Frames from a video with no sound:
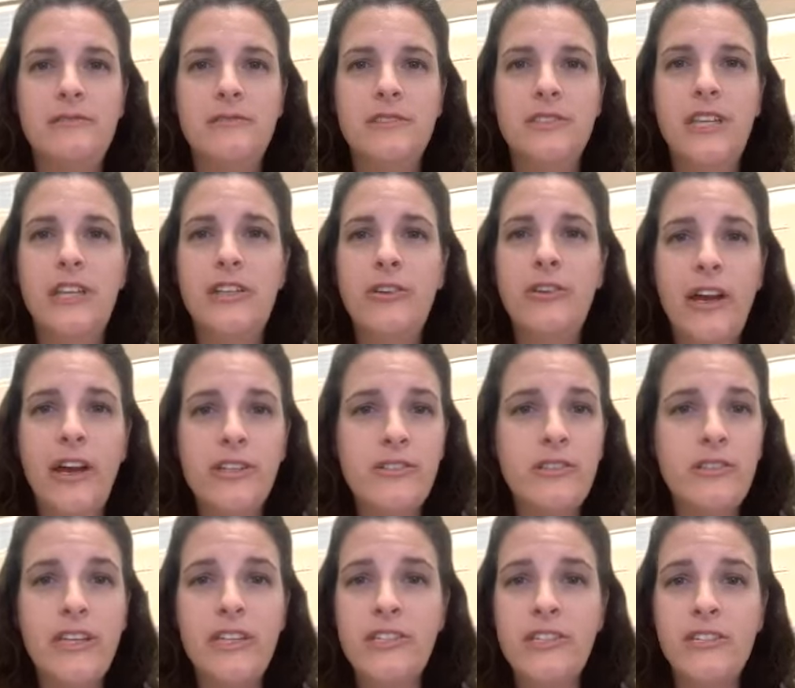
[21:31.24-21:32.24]

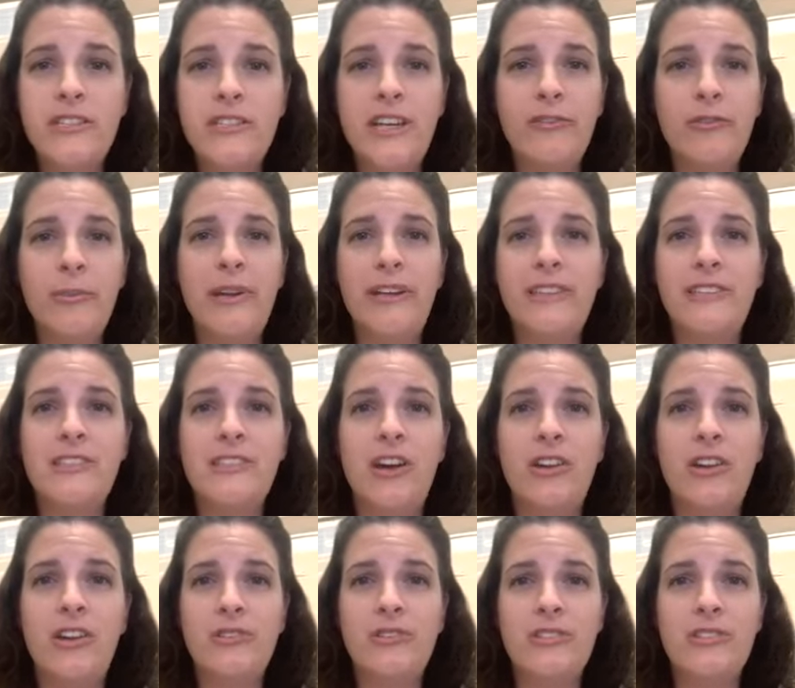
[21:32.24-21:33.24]
congratulations to everybody who's
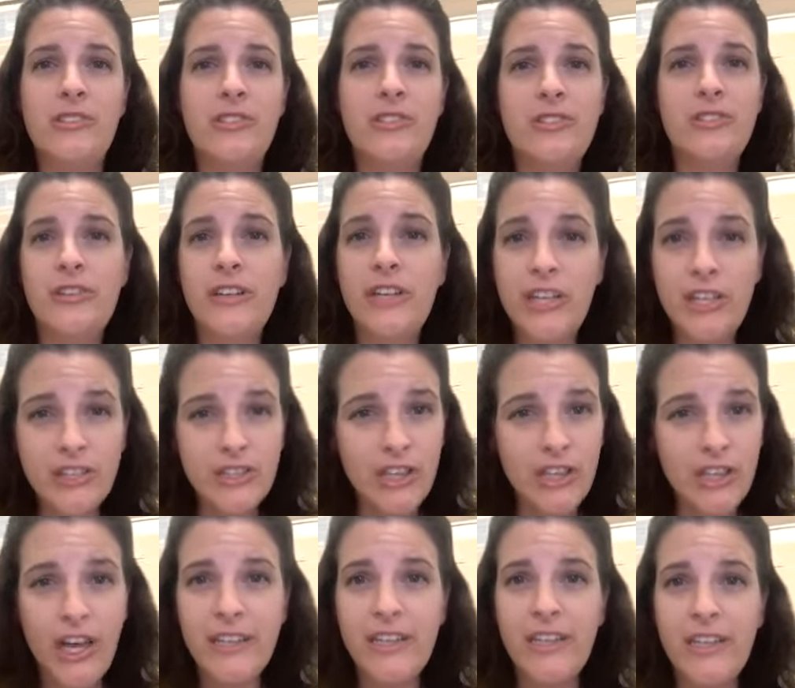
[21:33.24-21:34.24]
gone through surgery. Good
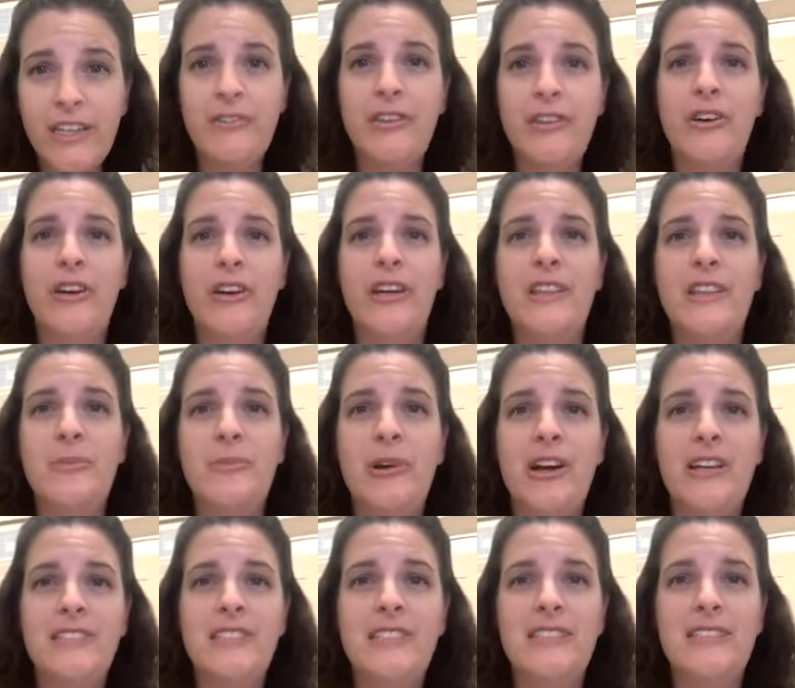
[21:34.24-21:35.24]
luck if you're in the
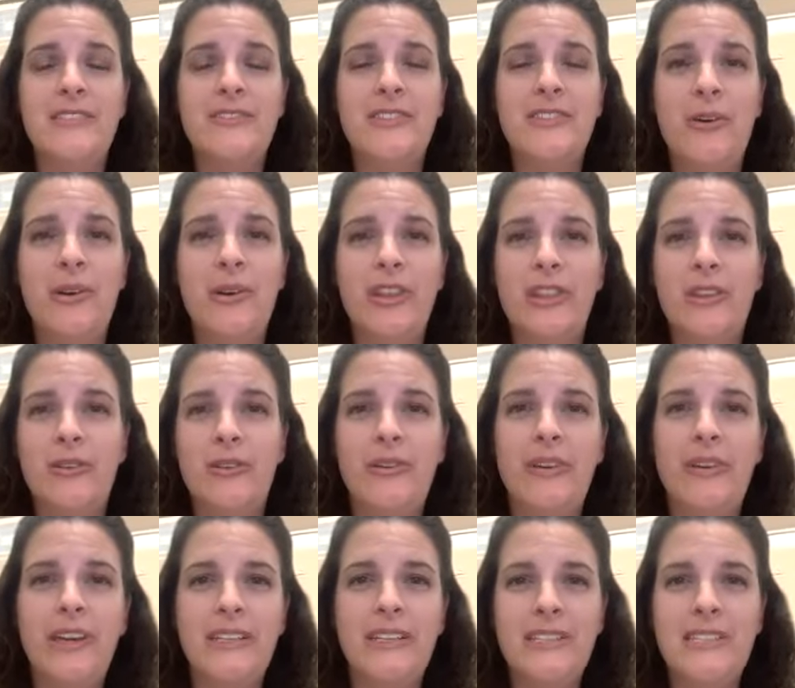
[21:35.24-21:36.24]
process of going through
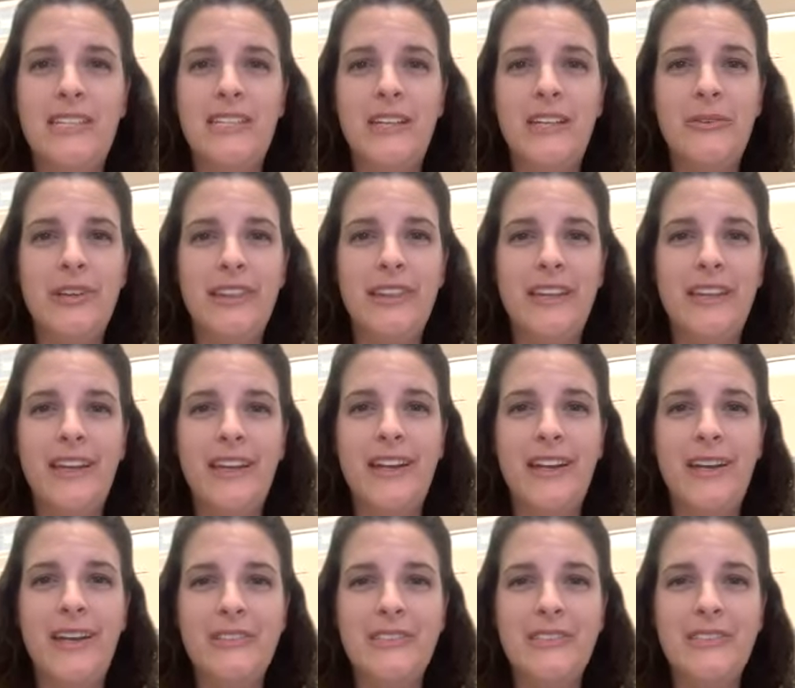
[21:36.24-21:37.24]
it. Stick with it. I
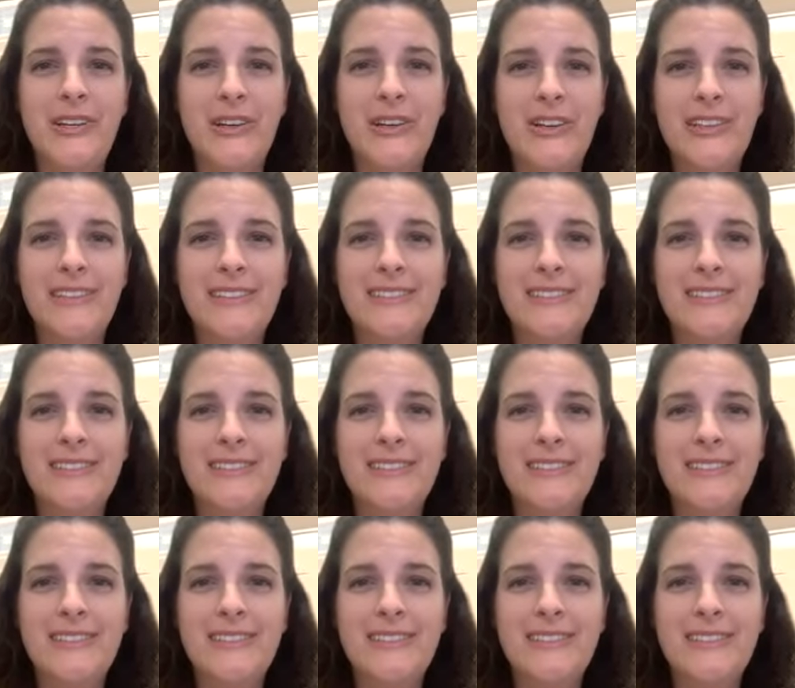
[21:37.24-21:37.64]
know it's hard.